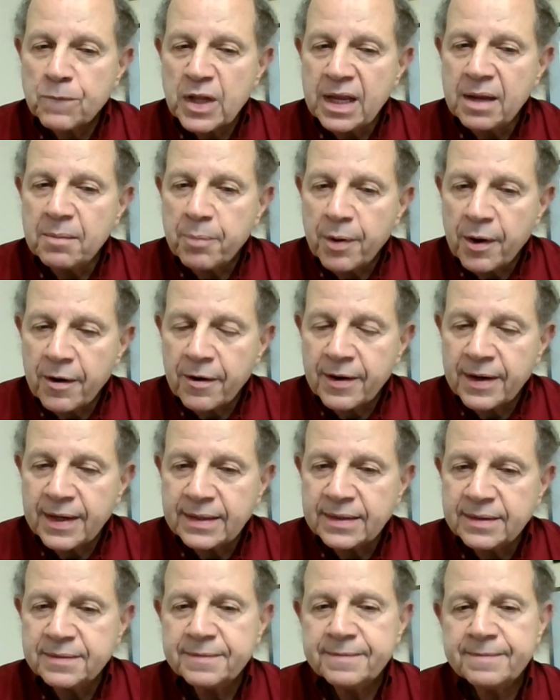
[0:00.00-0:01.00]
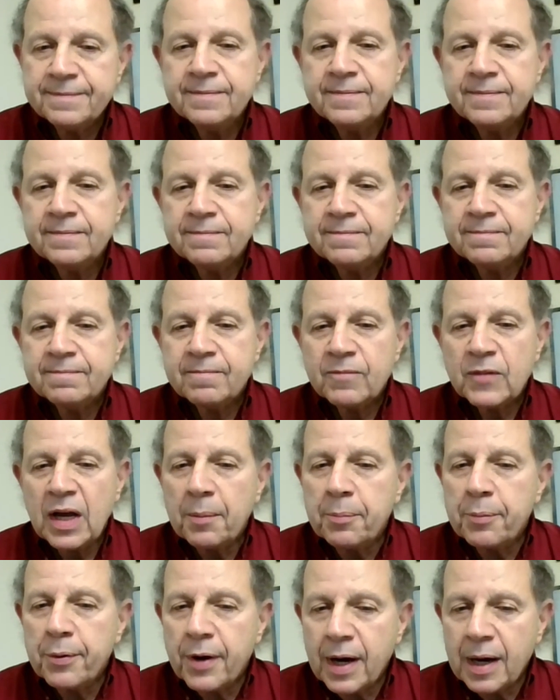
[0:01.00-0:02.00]
in part, a
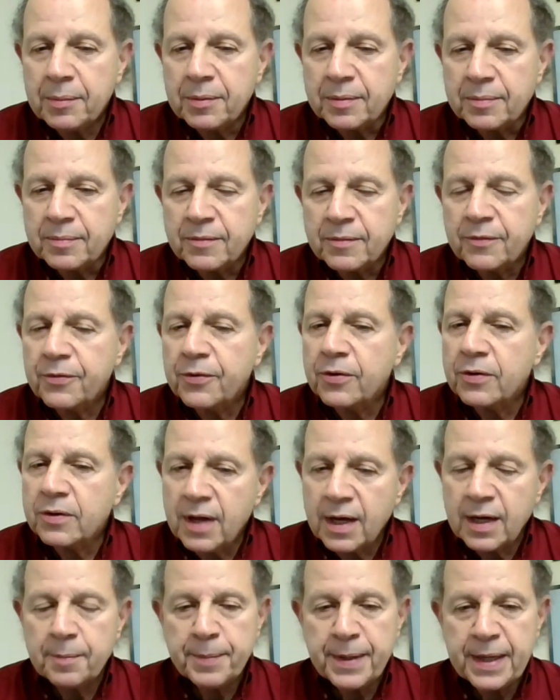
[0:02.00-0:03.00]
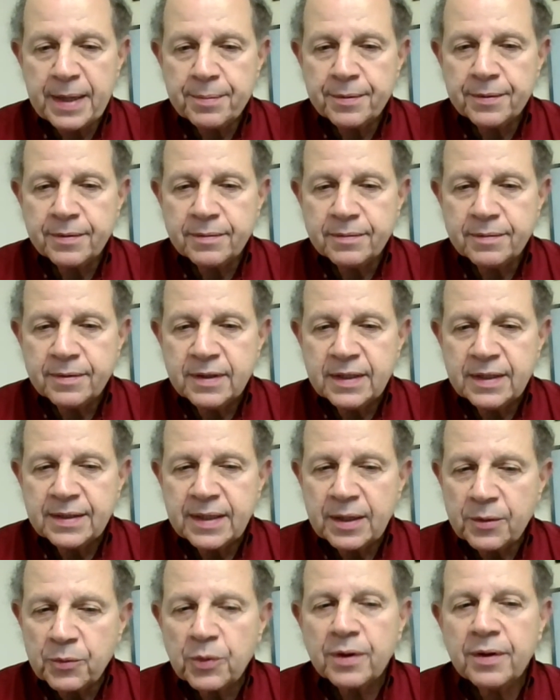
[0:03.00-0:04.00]
problem for a lot of people
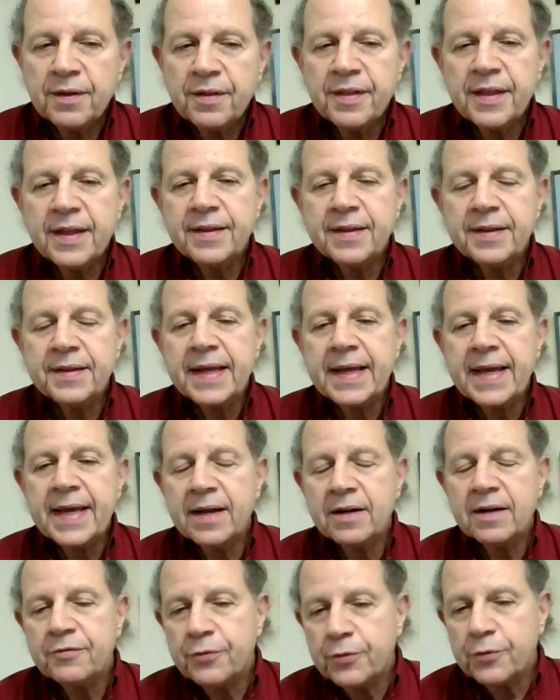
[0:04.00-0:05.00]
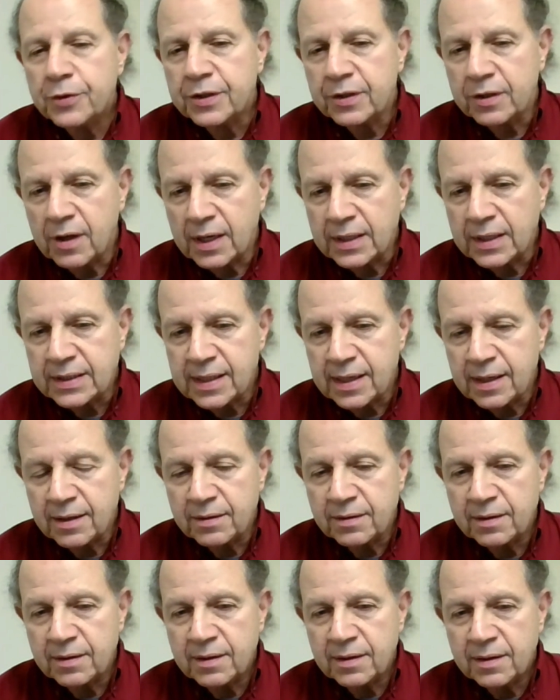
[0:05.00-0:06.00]
that really think that they can't afford to lock
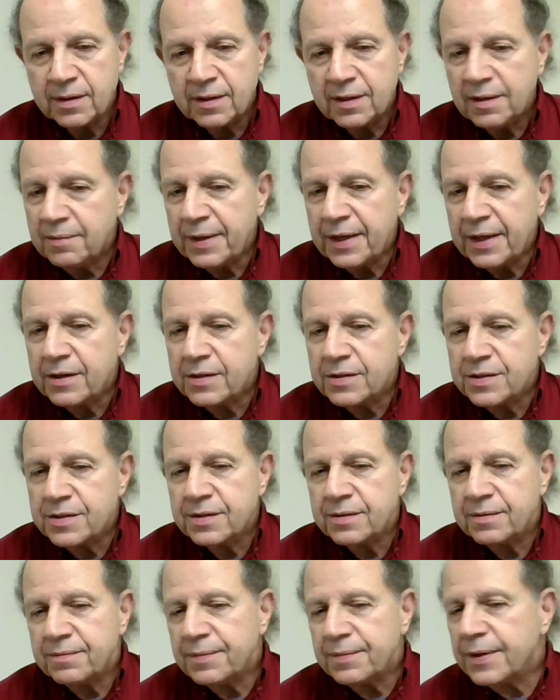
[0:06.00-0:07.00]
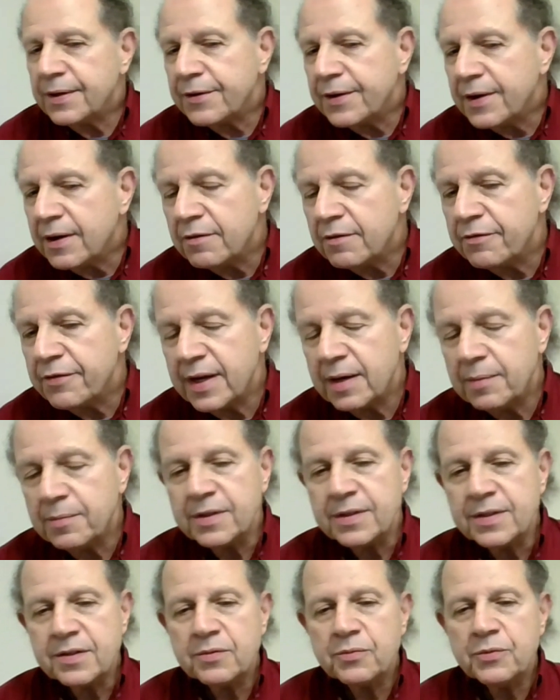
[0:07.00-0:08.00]
down because they're young
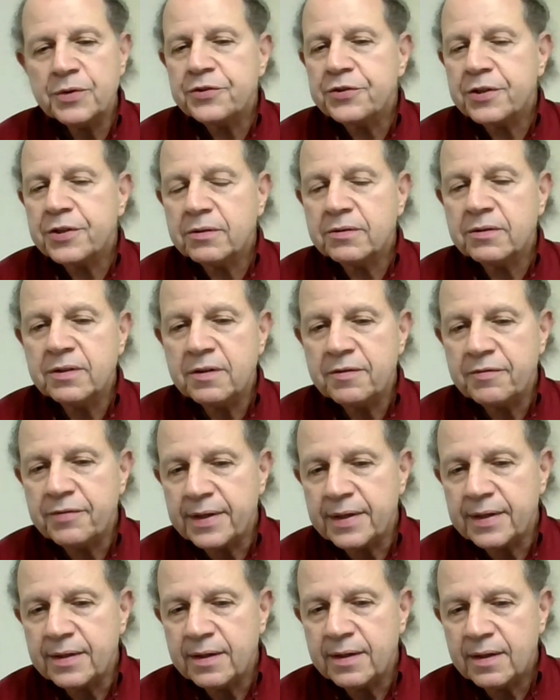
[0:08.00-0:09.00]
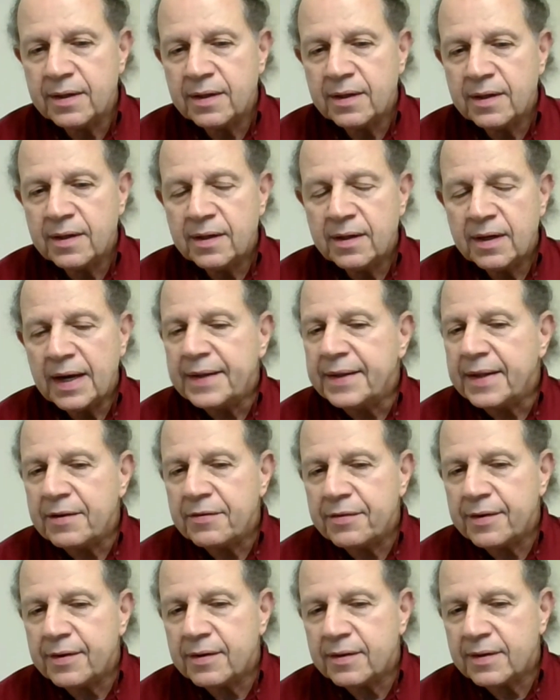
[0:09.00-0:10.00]
families with children to feed, and they
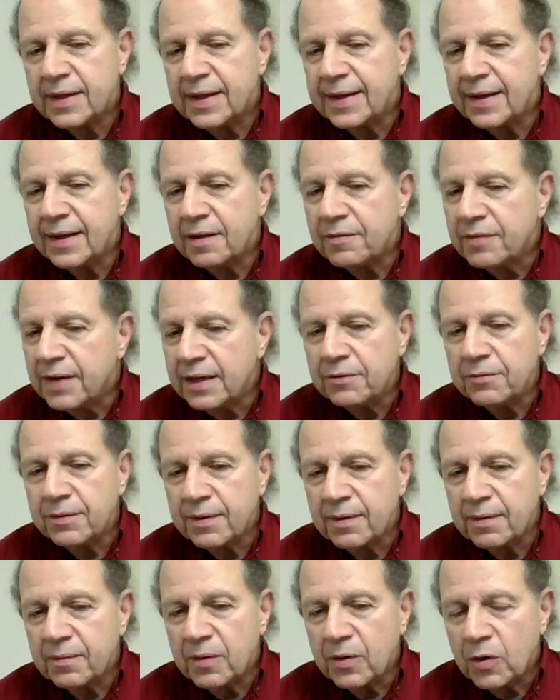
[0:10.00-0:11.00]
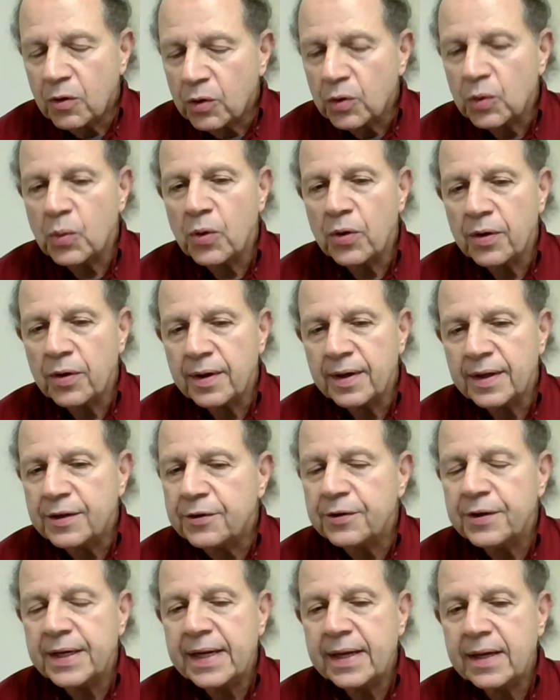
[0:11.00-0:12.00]
feel like if I don't go to work and
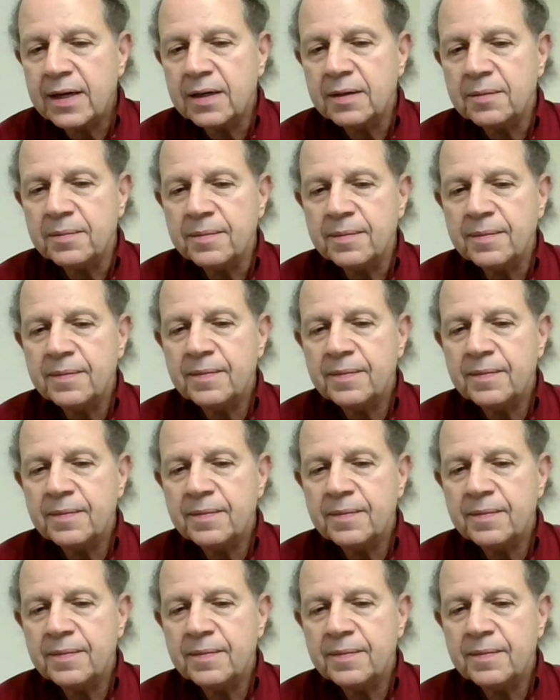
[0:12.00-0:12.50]
earn an income,